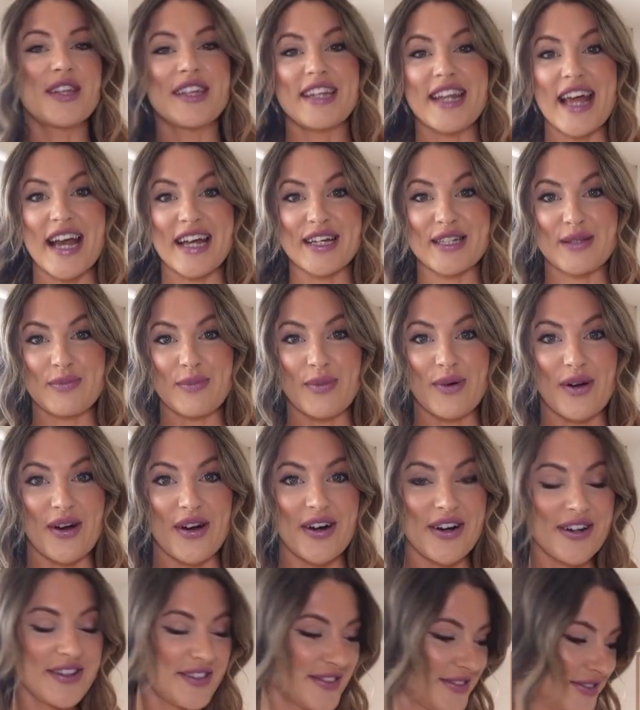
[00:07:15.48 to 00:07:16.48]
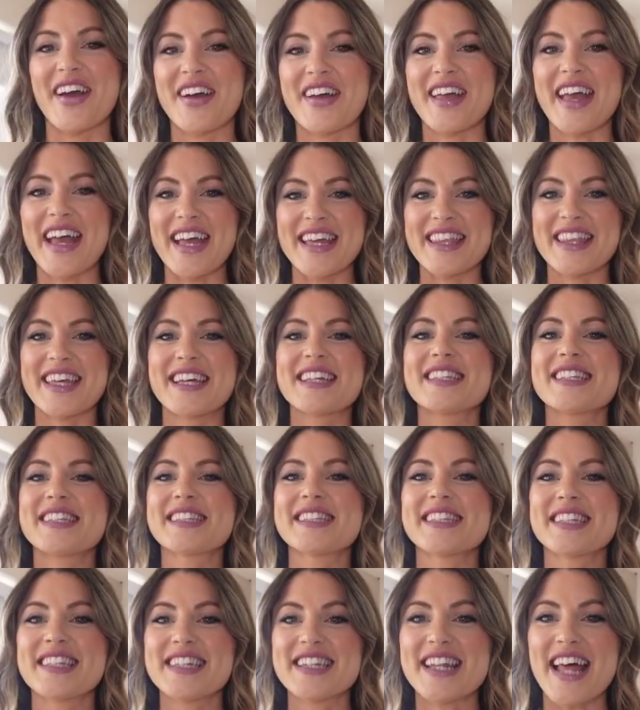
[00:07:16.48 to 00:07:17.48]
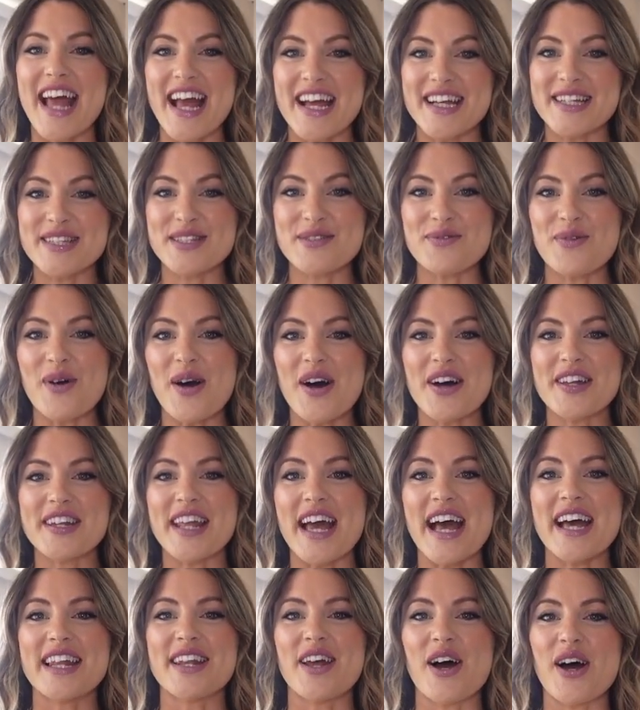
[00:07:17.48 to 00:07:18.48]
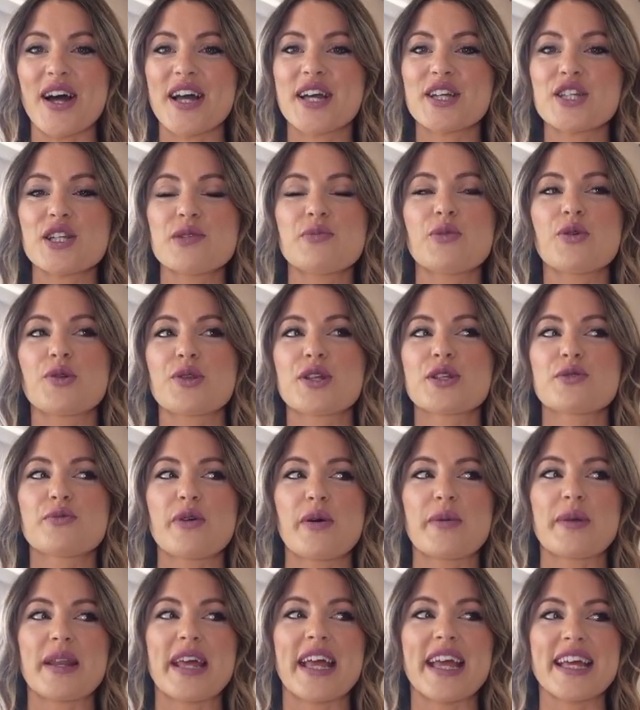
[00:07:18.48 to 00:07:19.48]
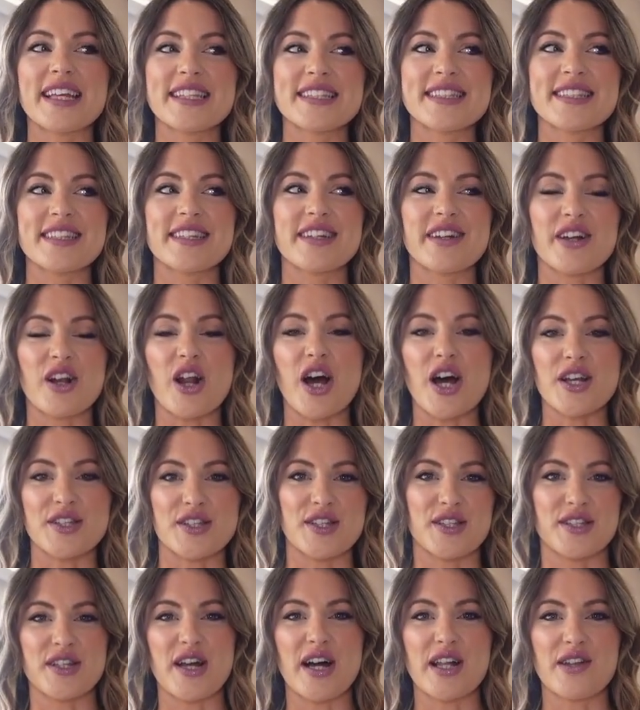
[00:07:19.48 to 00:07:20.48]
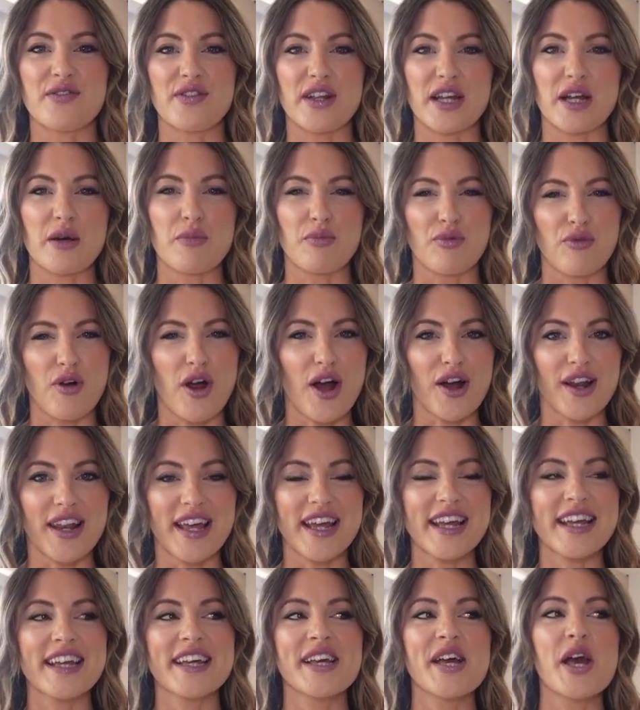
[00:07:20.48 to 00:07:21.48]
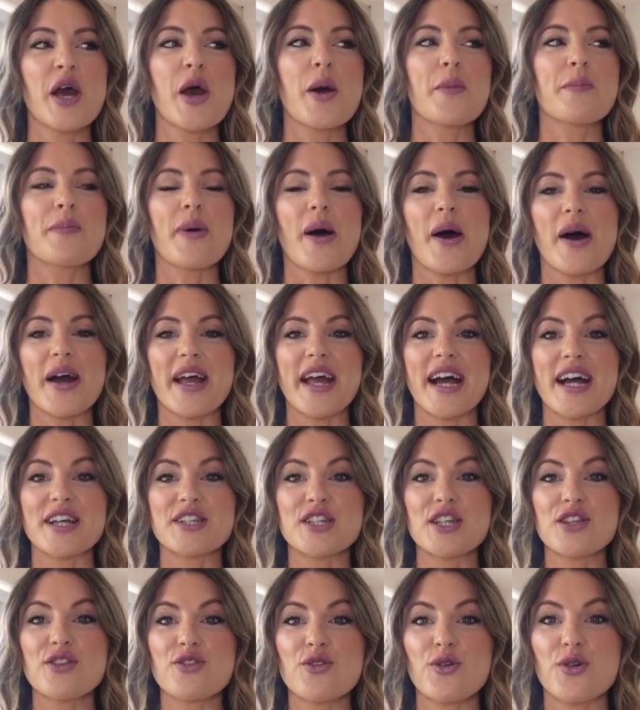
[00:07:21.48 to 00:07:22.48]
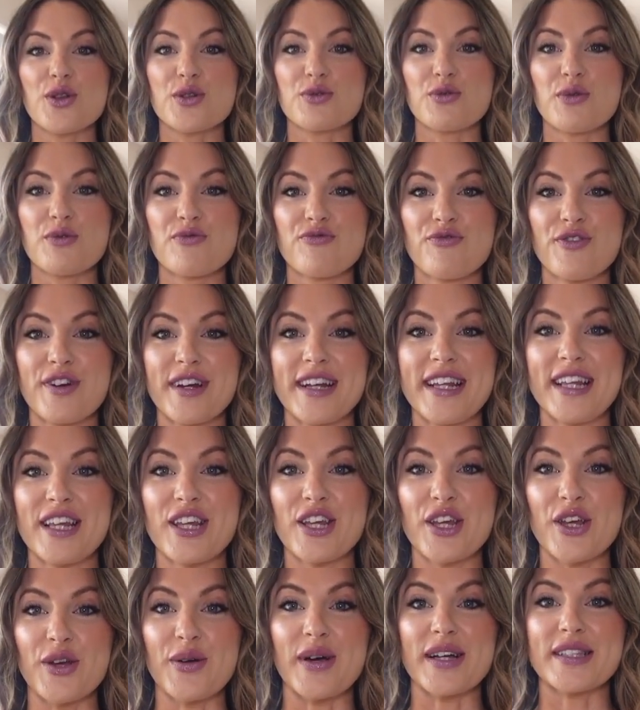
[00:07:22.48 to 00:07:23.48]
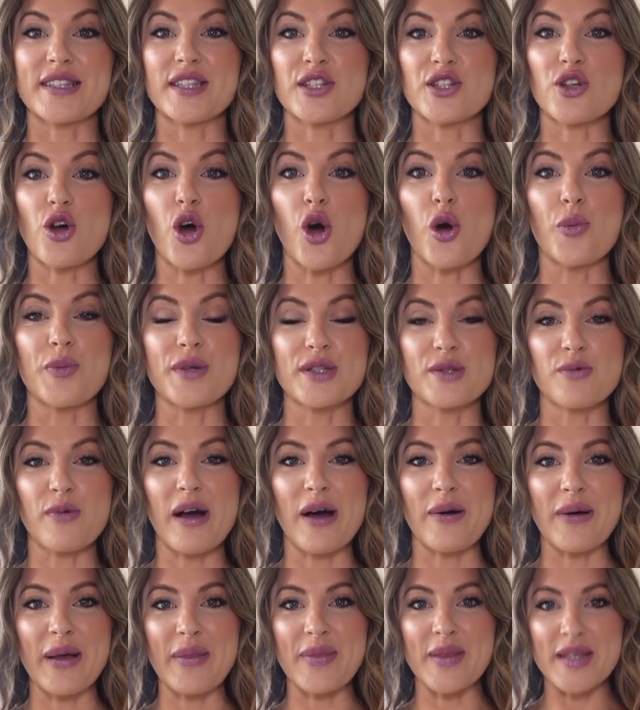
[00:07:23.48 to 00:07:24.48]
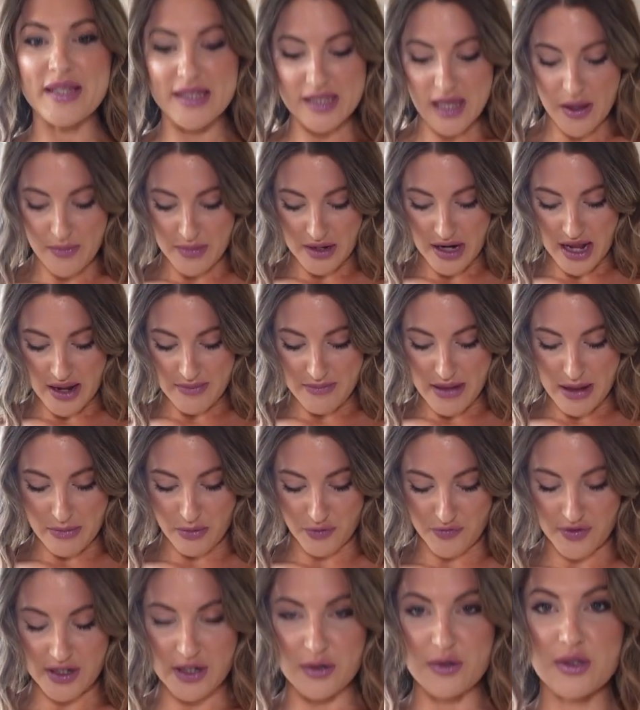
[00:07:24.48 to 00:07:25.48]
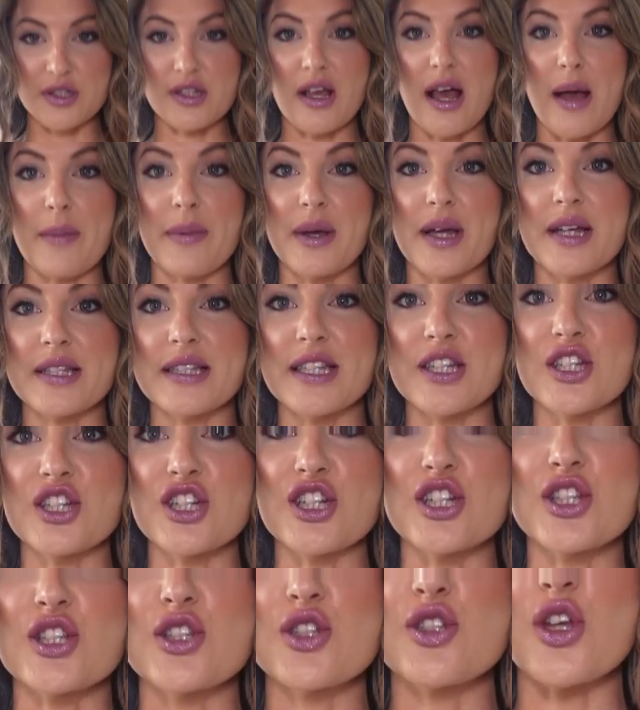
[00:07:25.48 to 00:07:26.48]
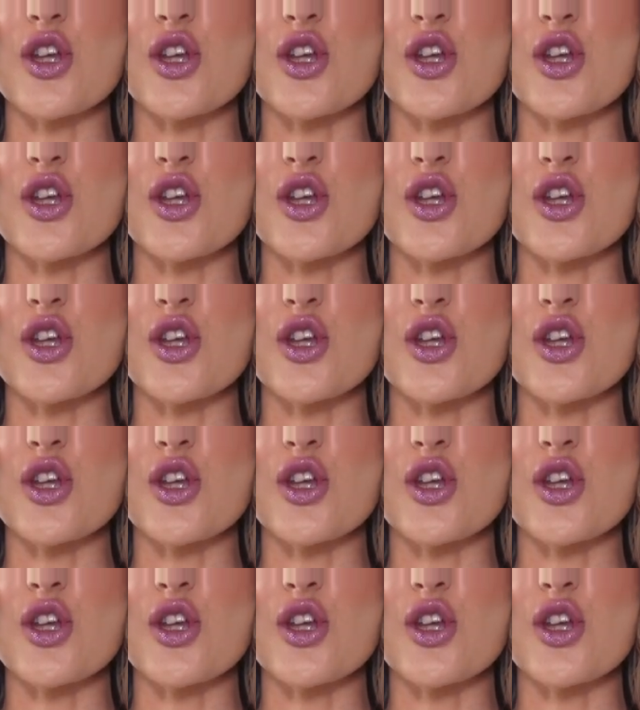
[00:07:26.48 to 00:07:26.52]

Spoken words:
the next bra. Okay, this is the next one, and I actually bought this one. It is classed as kind of like a bralette, but I actually thought this would be really cute as a top as well in the summer, like maybe with a little skirt, because it's just